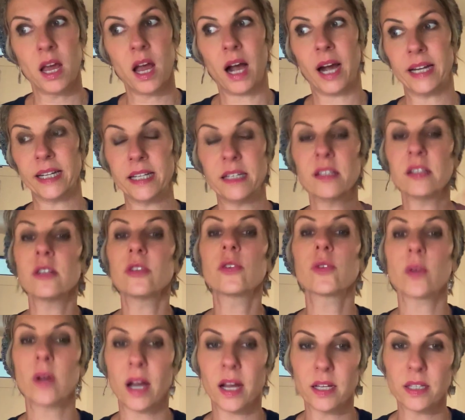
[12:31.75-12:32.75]
I need to
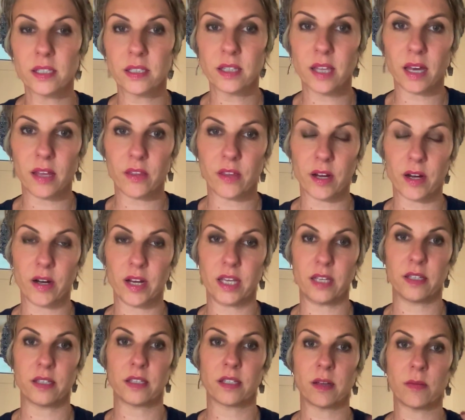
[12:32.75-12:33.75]
trust that there
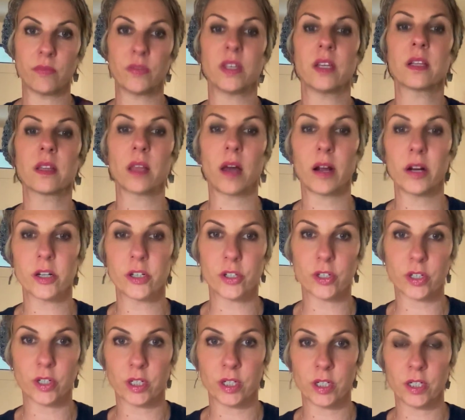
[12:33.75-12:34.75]
is something
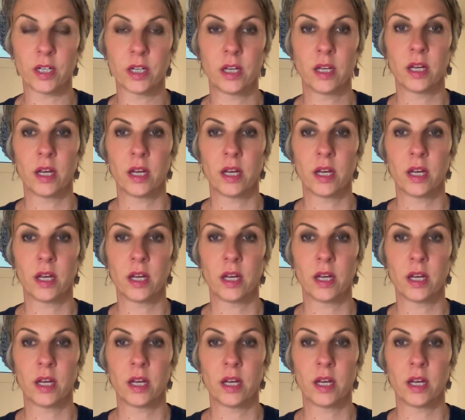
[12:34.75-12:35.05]
larger